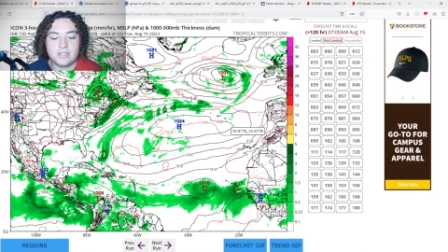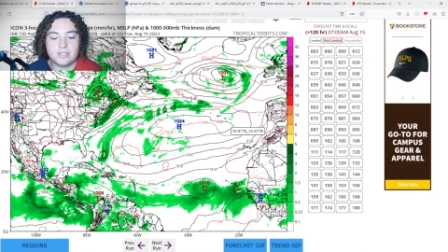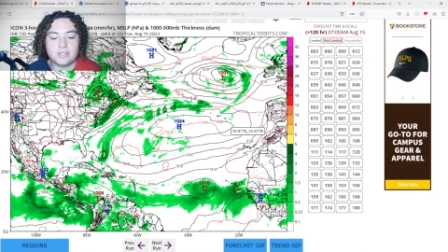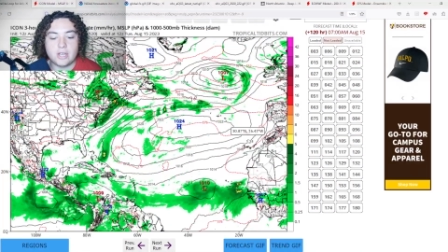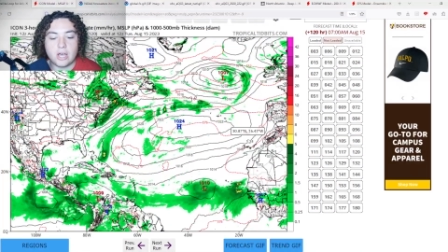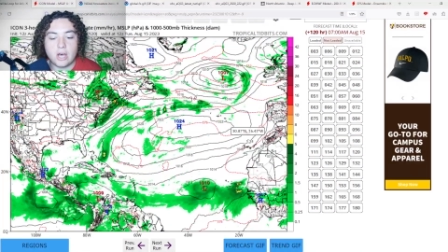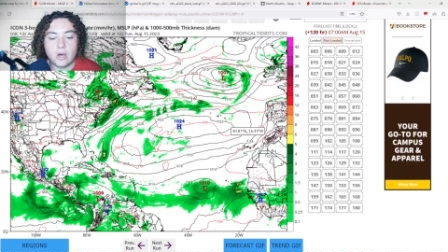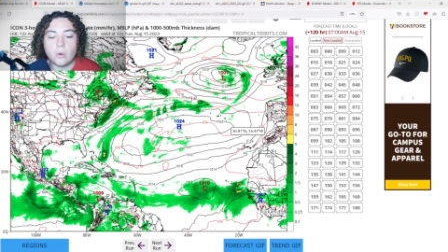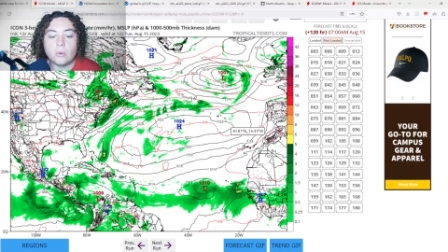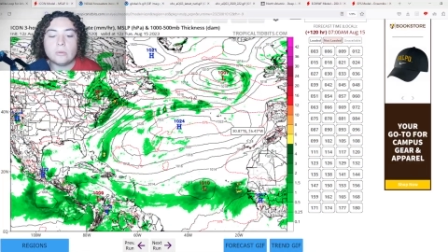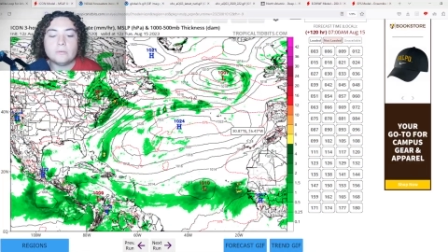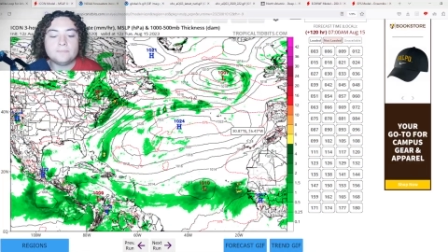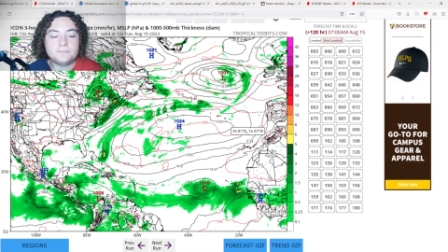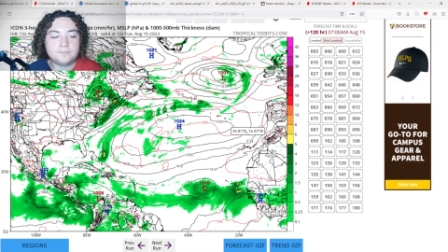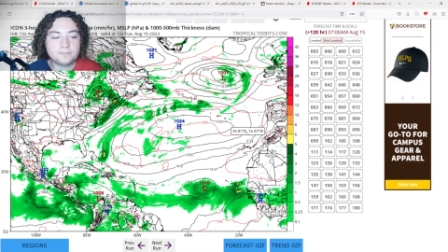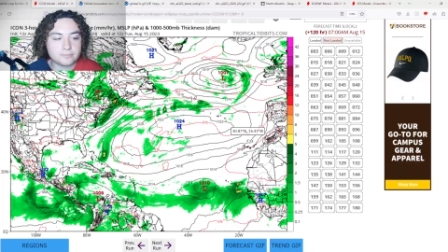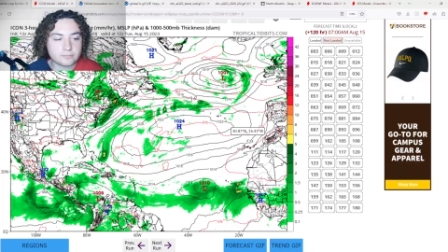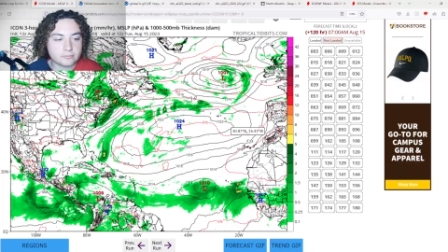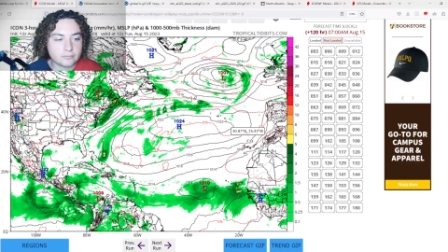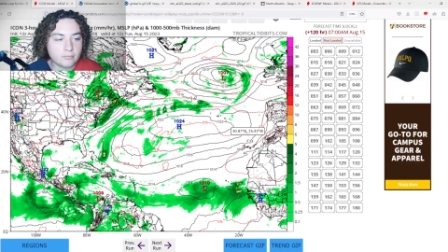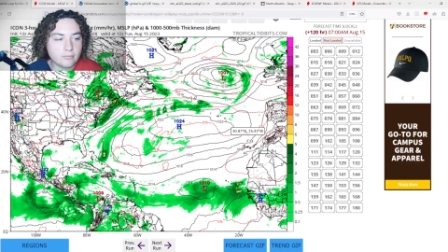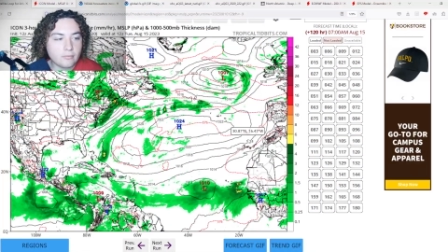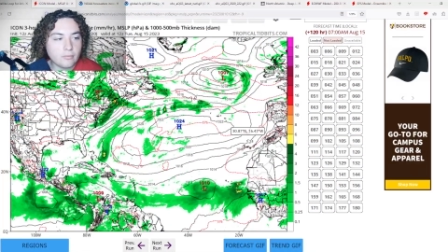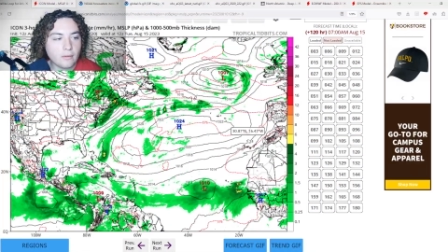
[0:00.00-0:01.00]
so
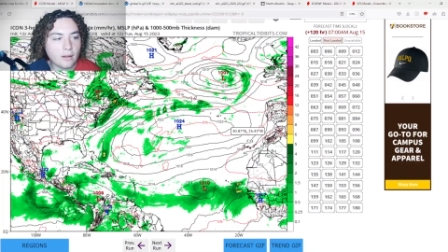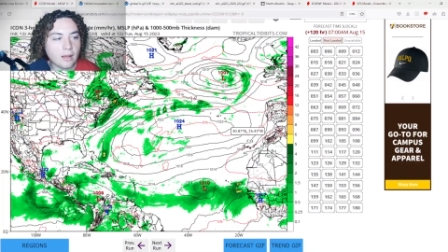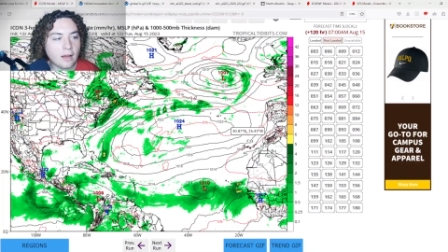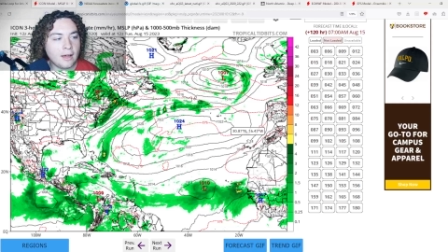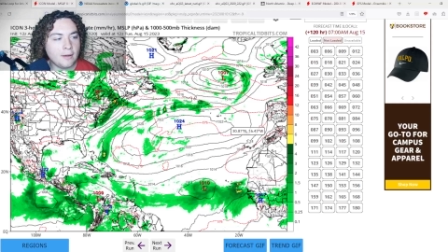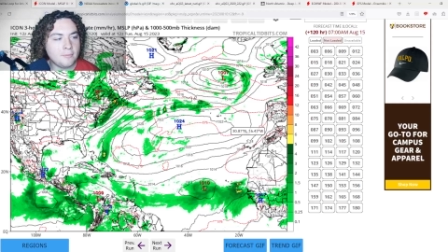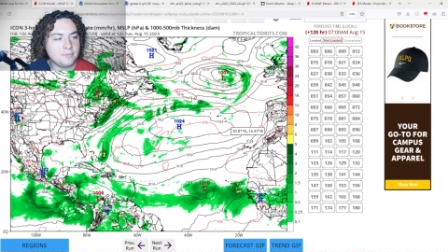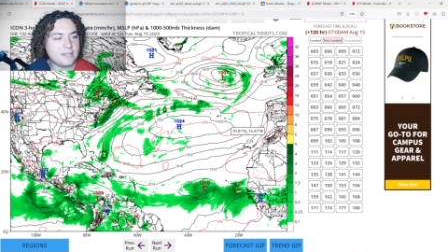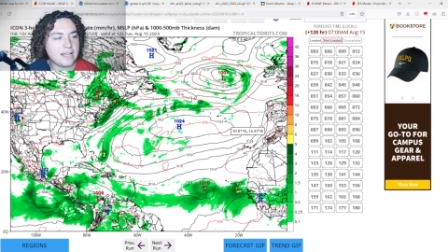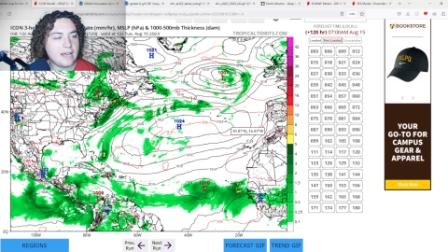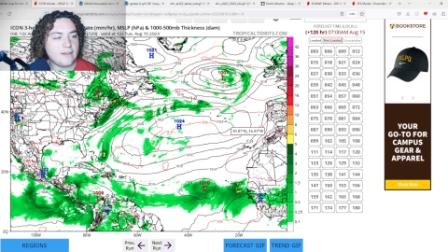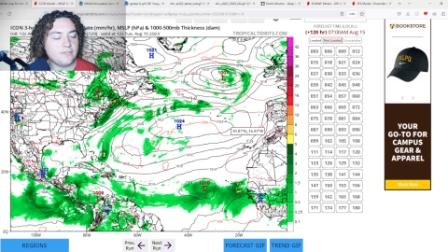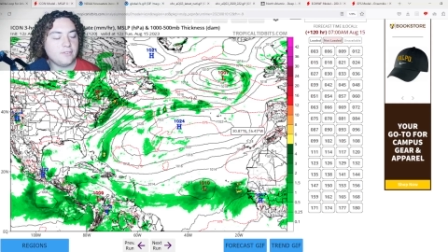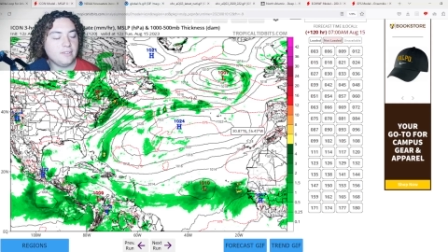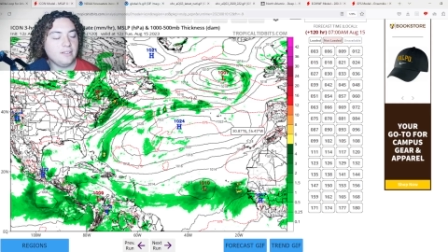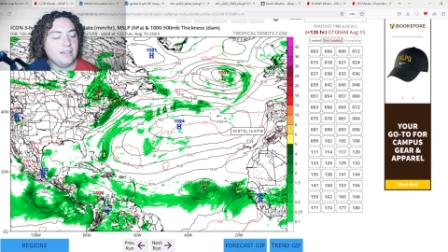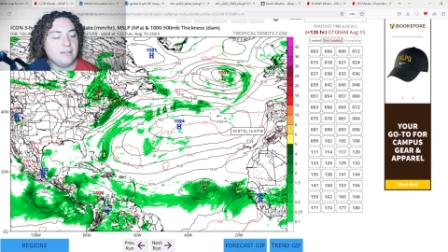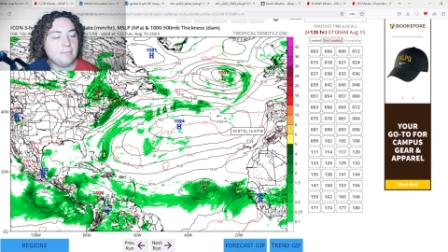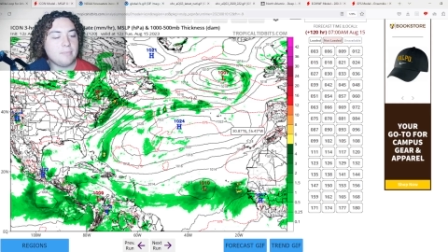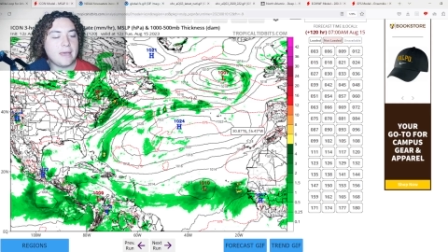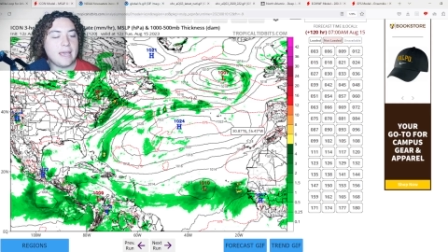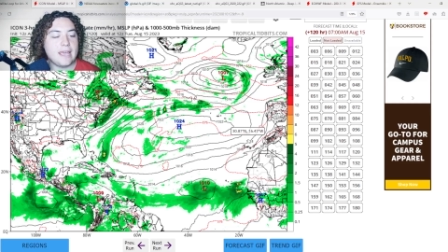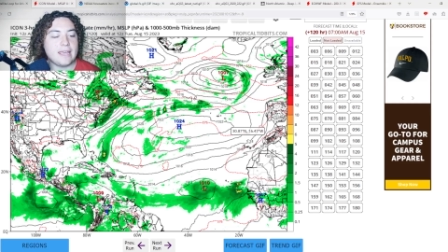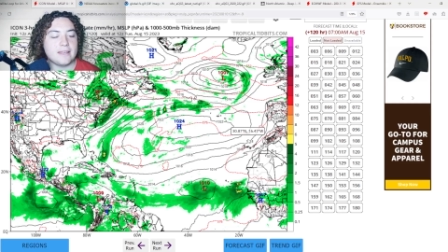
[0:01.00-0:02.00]
I'm
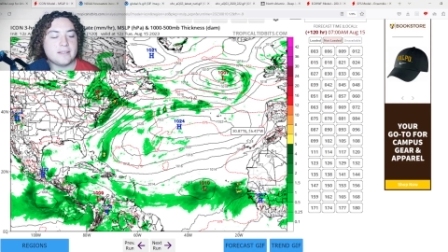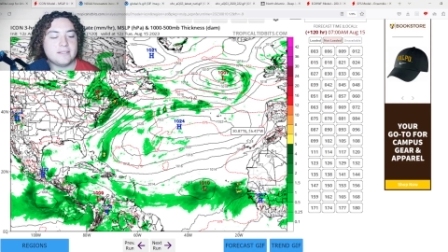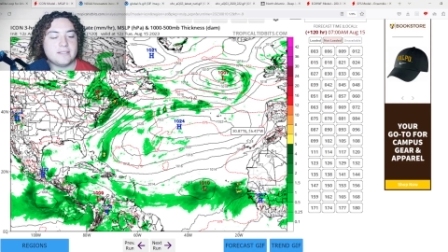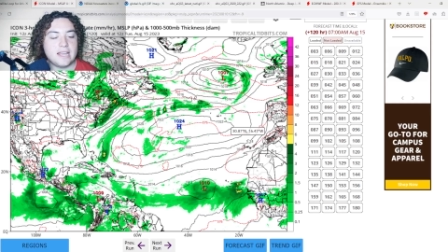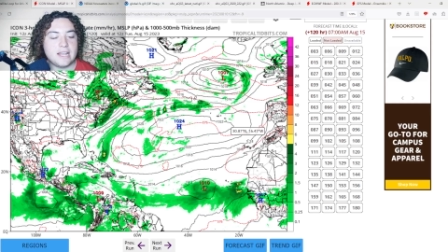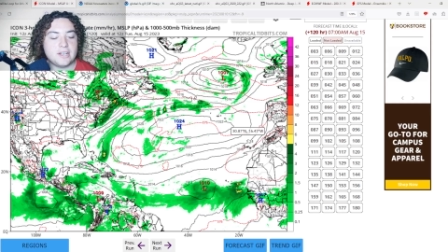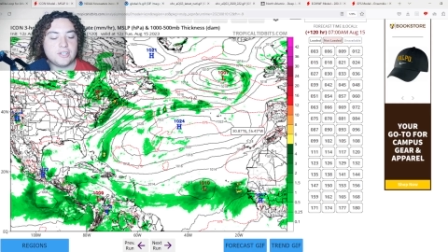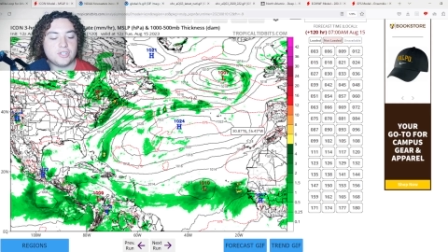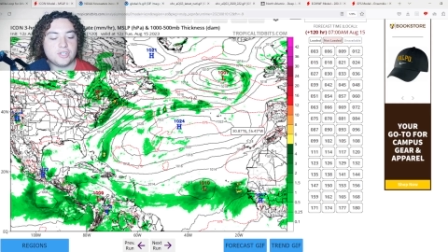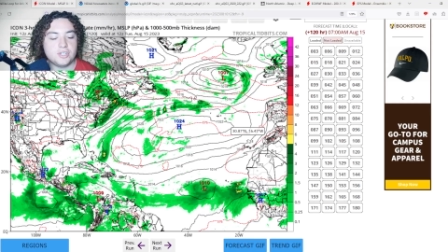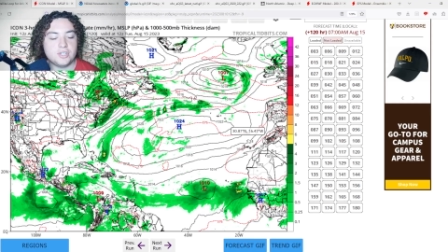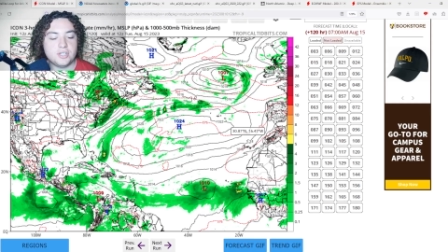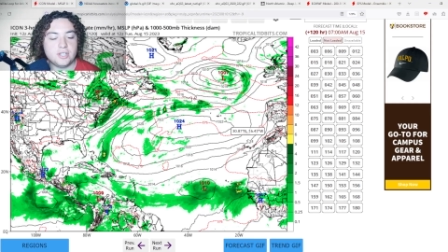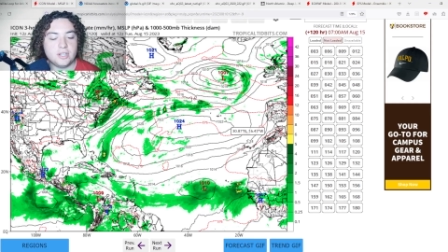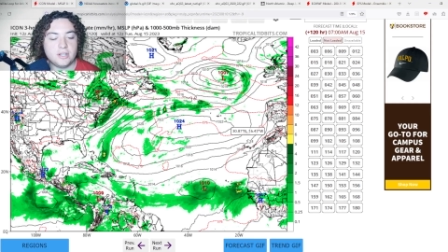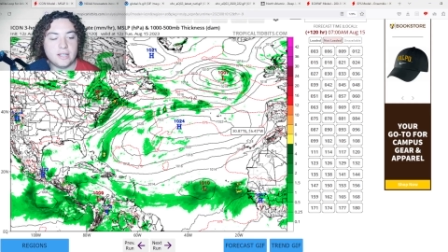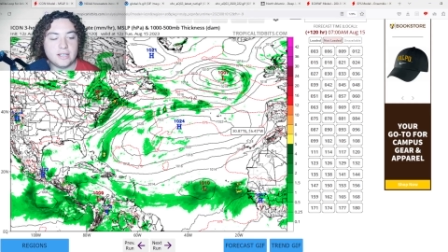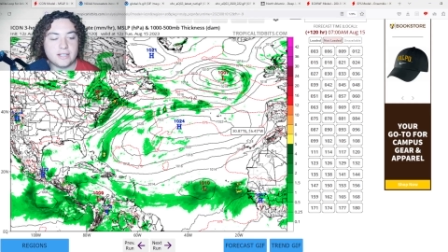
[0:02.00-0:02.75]
definitely paying attention to